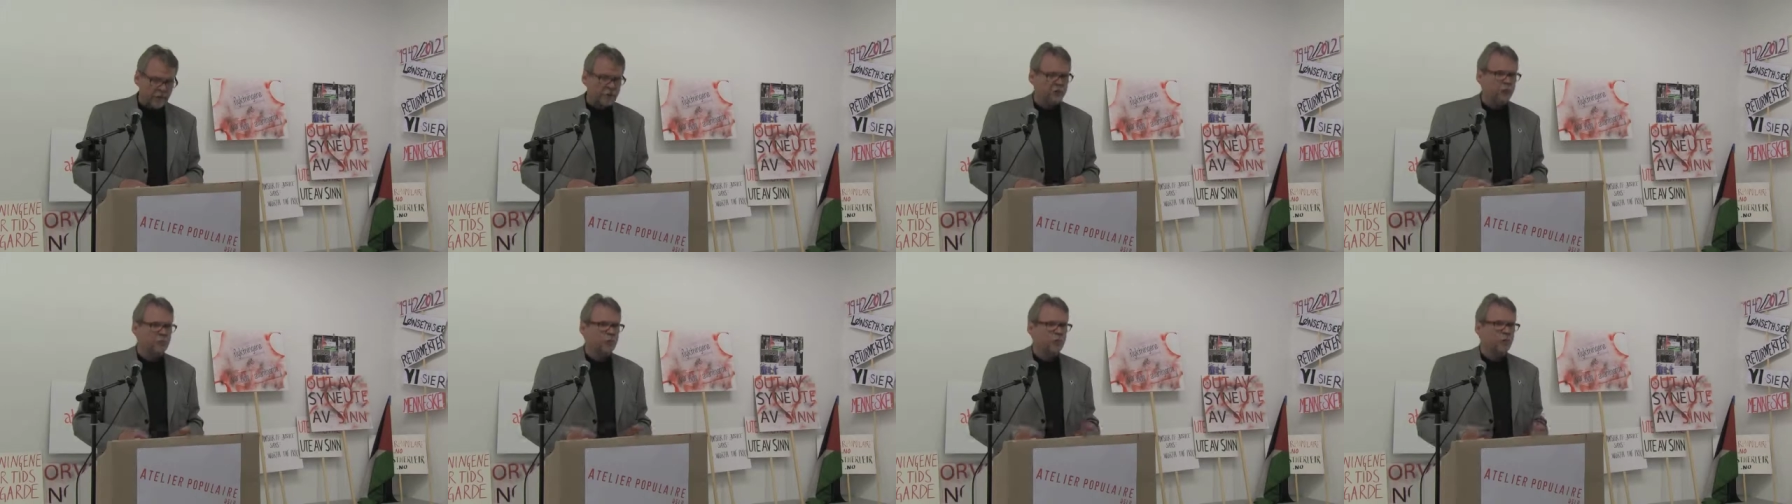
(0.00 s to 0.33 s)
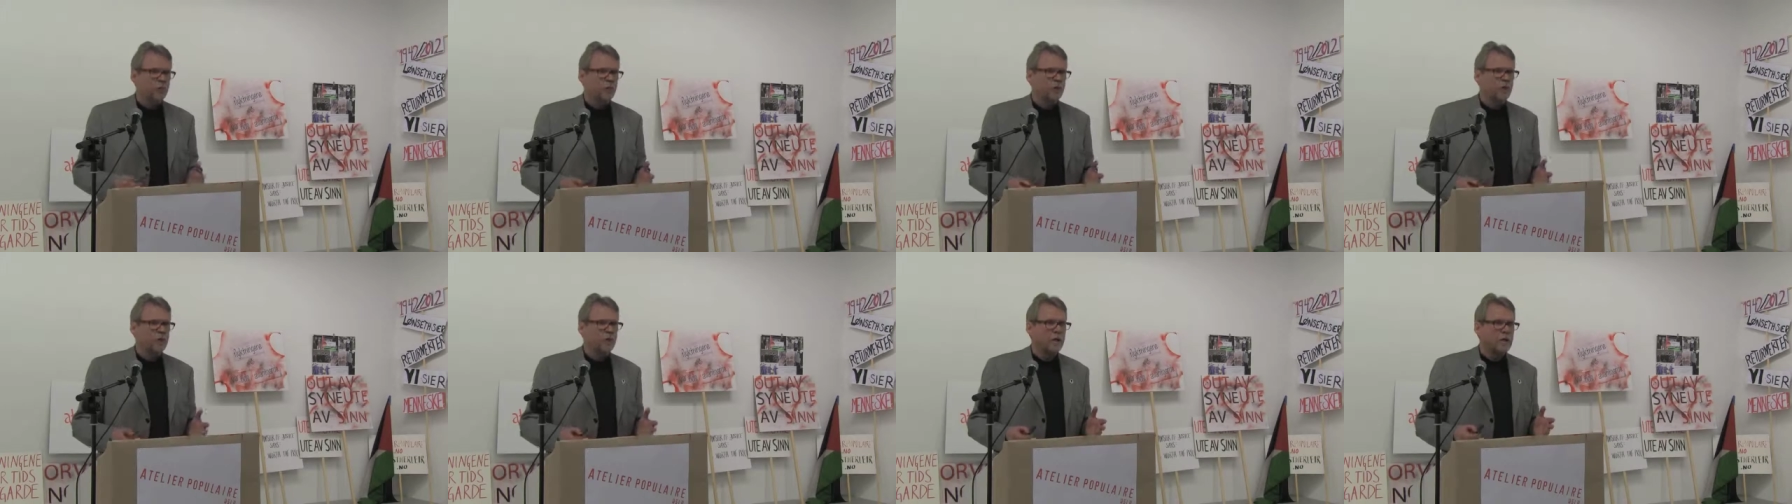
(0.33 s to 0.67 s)

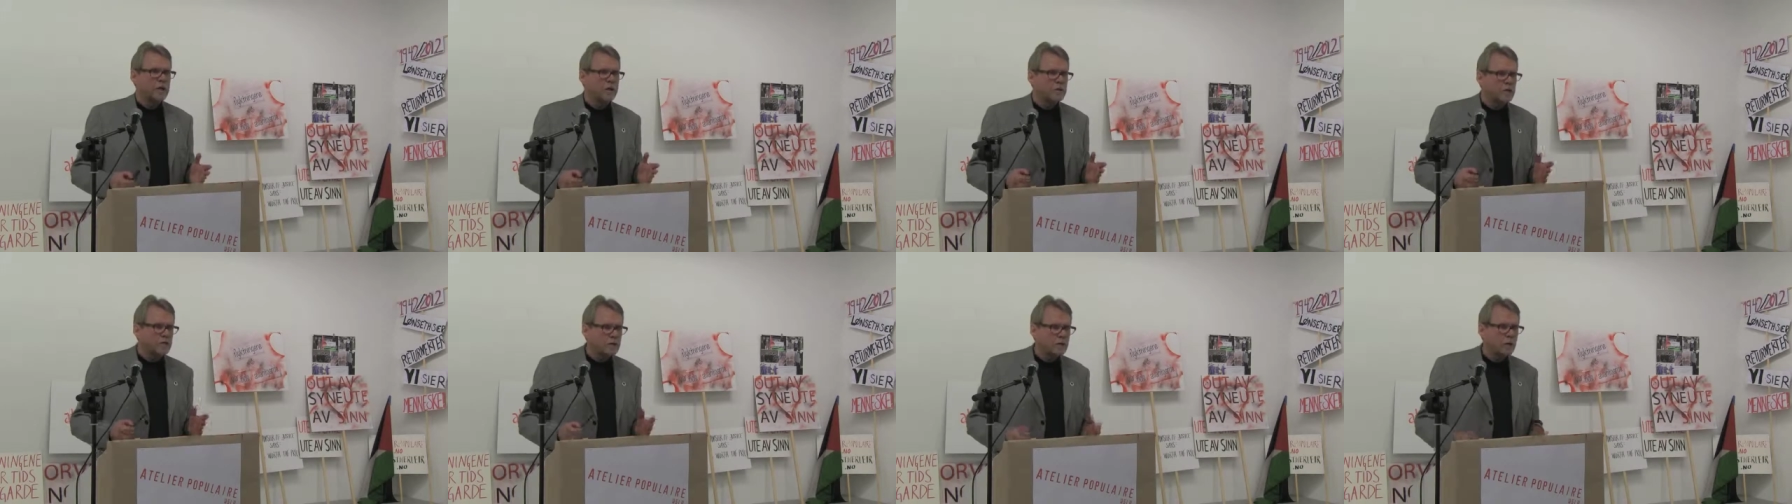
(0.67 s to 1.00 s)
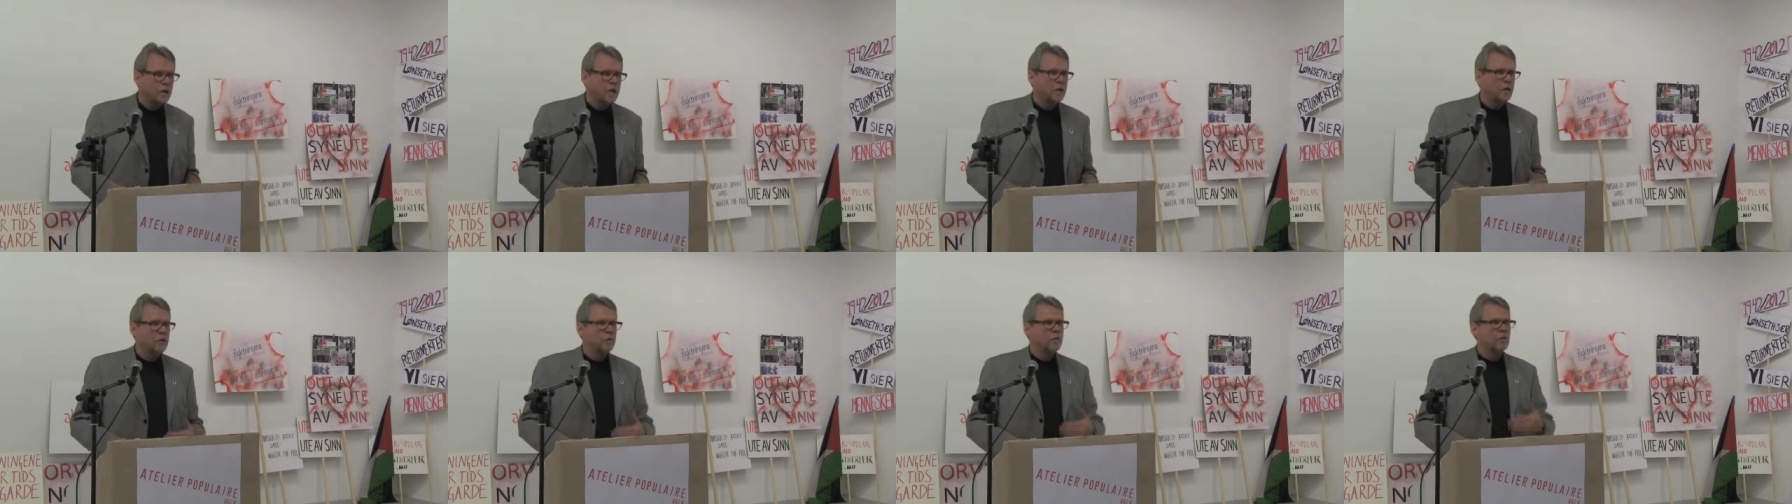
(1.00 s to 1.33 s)
So
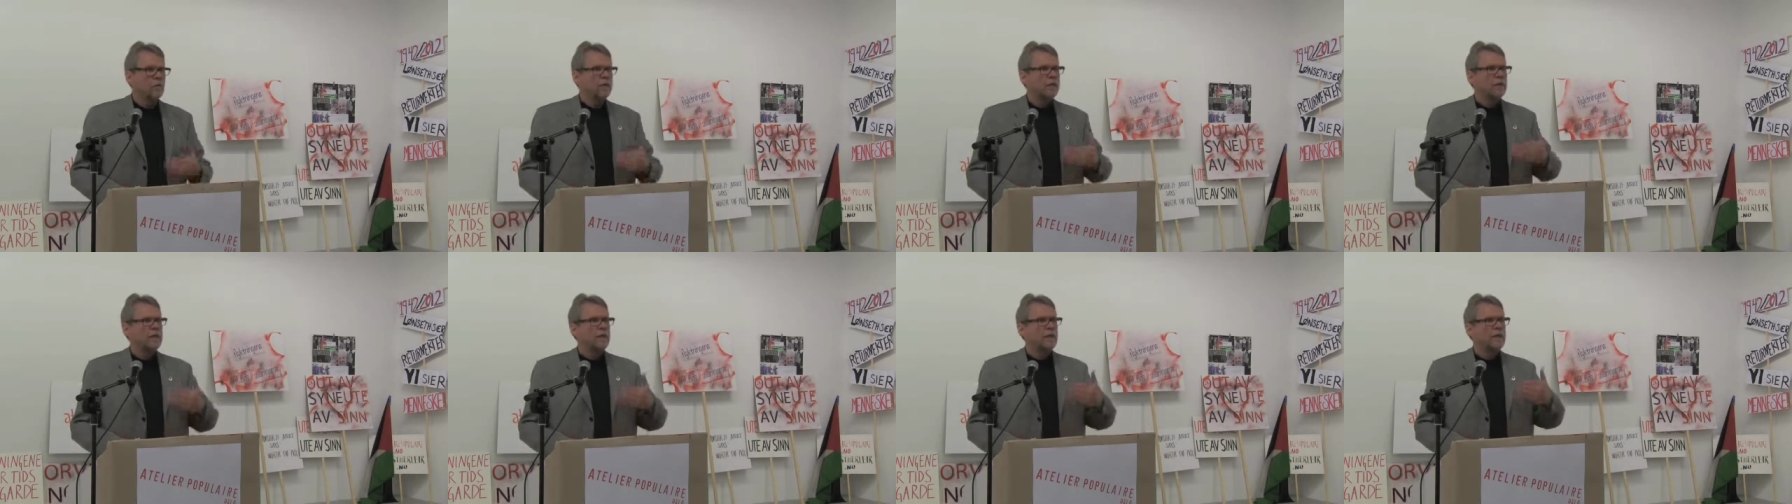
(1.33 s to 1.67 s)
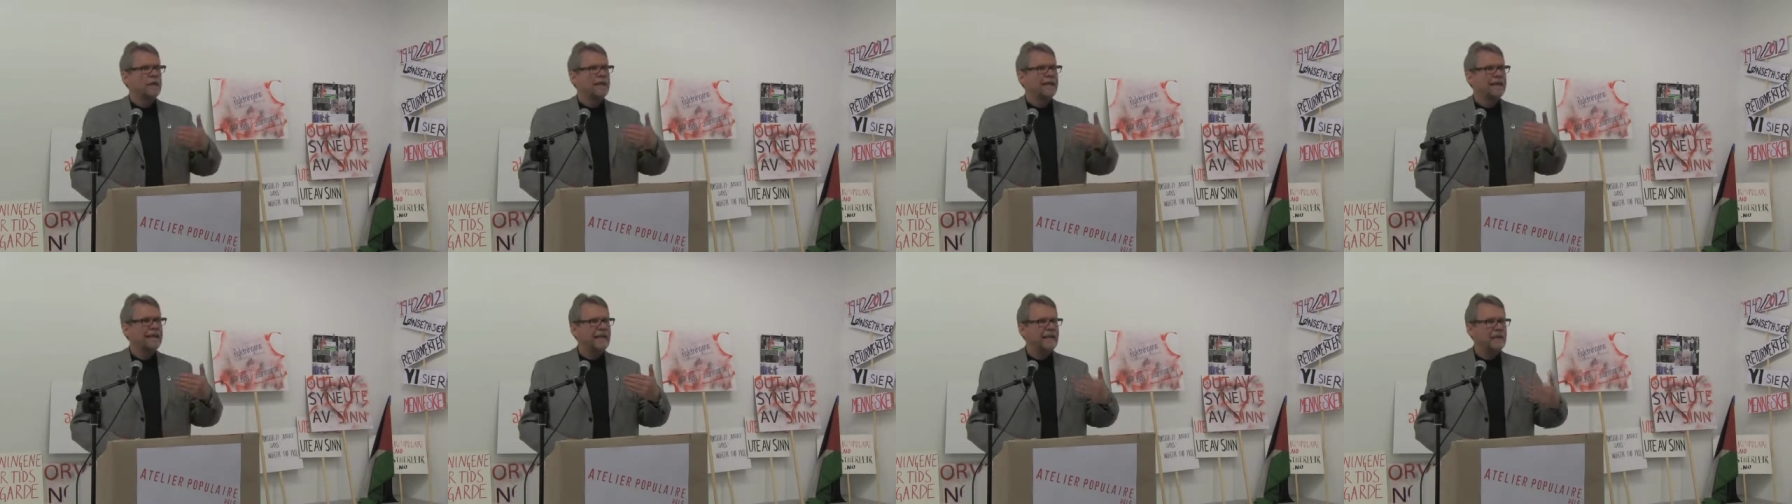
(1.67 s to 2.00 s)
asylum
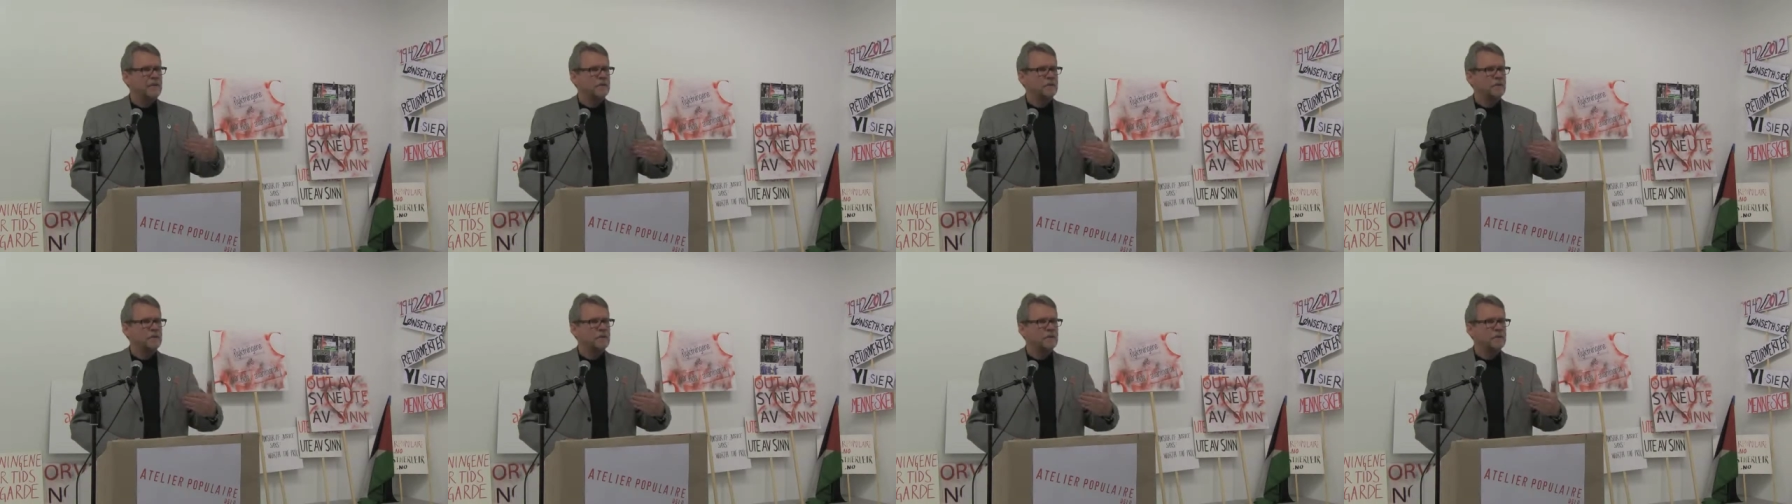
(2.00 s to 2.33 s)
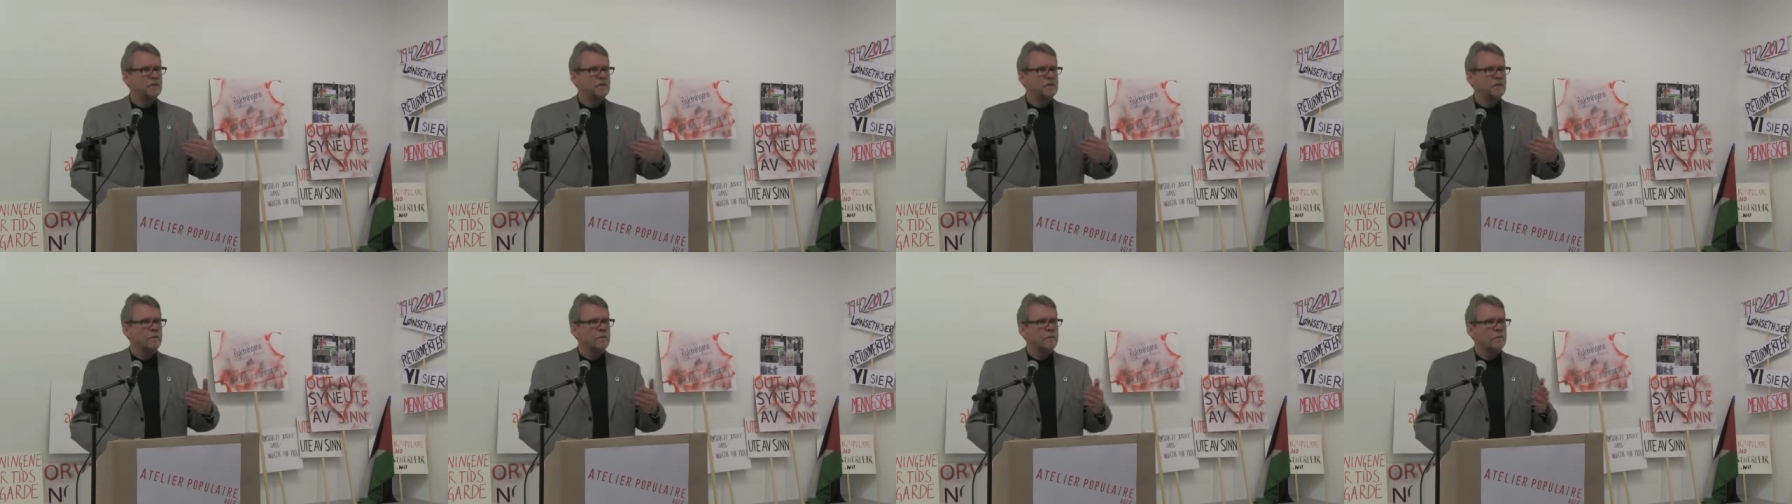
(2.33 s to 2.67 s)

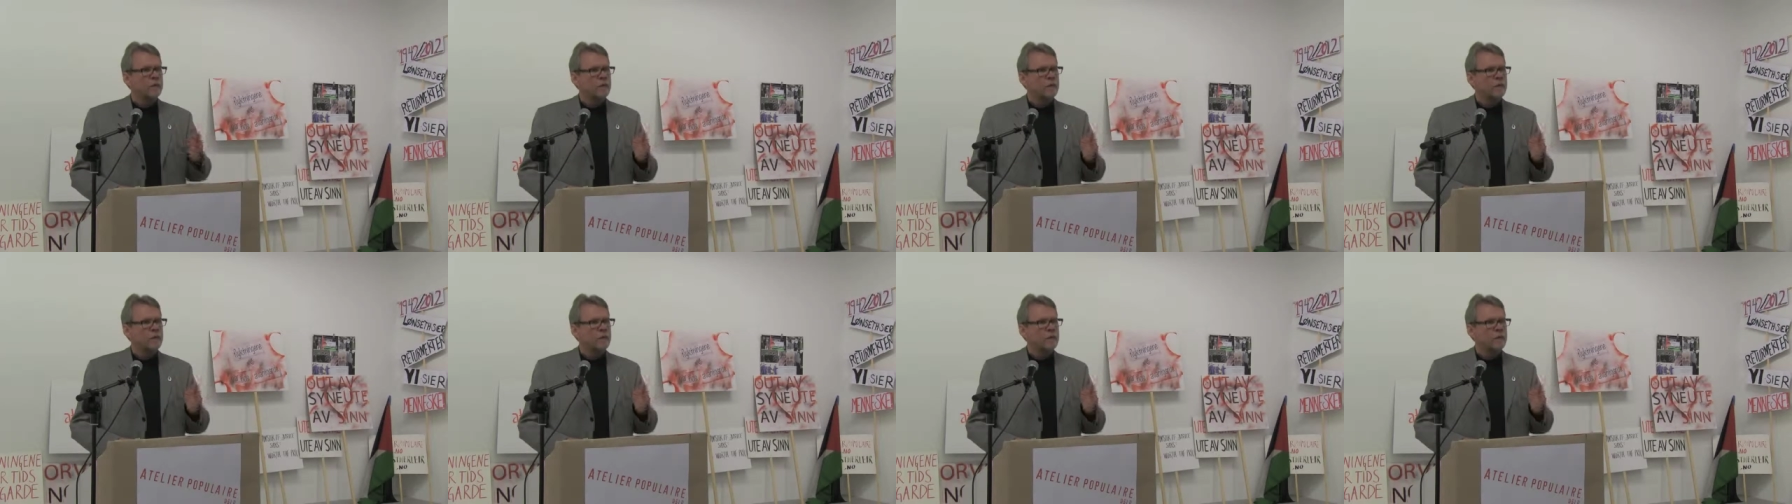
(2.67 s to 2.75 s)
claims